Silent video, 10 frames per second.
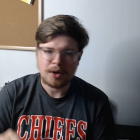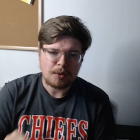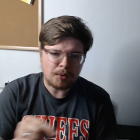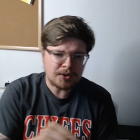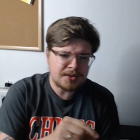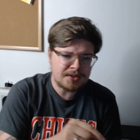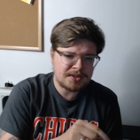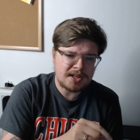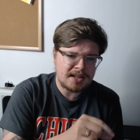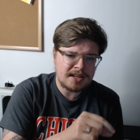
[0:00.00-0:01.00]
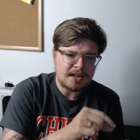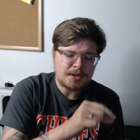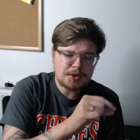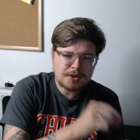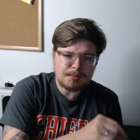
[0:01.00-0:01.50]
What does the
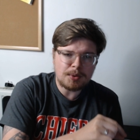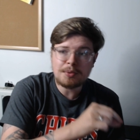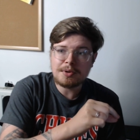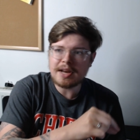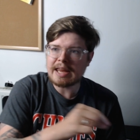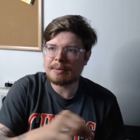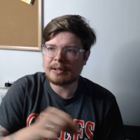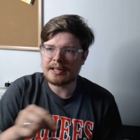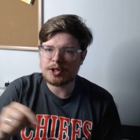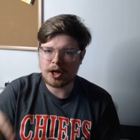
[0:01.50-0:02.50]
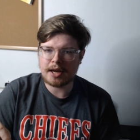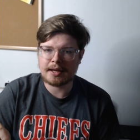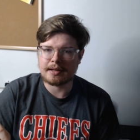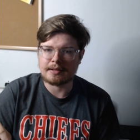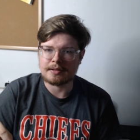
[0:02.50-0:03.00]
small neighbourly check
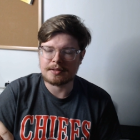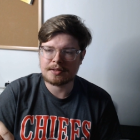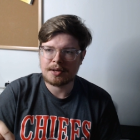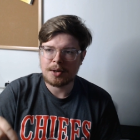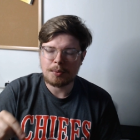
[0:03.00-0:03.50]
ins